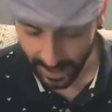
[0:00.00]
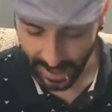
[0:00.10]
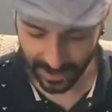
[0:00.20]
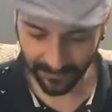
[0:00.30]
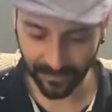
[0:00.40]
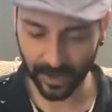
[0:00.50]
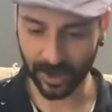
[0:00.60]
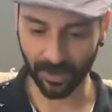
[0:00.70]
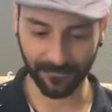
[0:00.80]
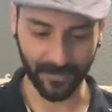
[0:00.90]
And I feel like
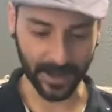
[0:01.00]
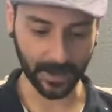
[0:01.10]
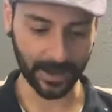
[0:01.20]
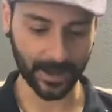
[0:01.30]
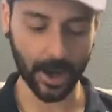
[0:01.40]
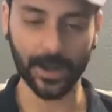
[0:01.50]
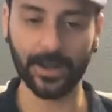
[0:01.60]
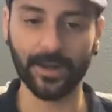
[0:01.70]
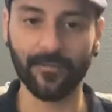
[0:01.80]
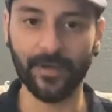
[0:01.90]
you're finally starting
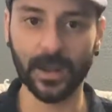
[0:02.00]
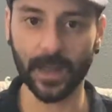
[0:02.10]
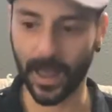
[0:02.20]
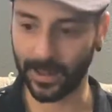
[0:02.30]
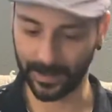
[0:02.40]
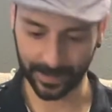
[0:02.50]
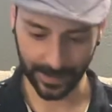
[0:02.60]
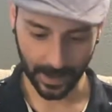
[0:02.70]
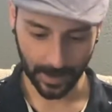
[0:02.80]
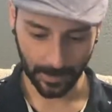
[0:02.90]
to realize
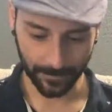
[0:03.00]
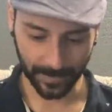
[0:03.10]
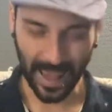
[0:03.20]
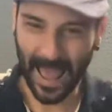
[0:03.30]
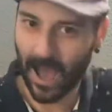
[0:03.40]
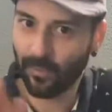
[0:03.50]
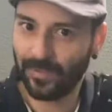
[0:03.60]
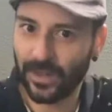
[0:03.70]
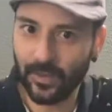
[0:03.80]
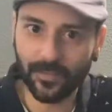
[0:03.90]
how
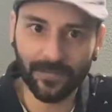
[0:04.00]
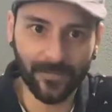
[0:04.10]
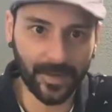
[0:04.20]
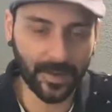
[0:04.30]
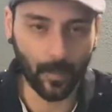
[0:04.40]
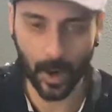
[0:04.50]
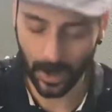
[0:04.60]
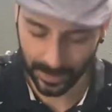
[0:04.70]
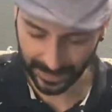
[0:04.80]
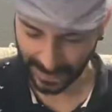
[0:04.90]
the universe
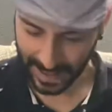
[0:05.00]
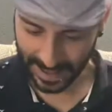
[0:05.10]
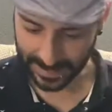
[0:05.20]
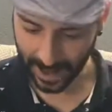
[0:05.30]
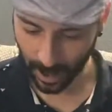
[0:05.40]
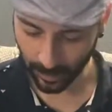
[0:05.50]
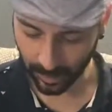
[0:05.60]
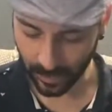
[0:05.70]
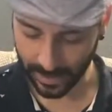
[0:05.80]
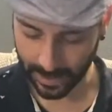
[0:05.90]
works and how
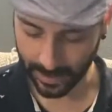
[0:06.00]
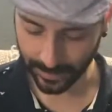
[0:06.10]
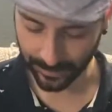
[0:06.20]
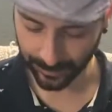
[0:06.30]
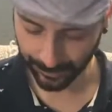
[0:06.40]
you can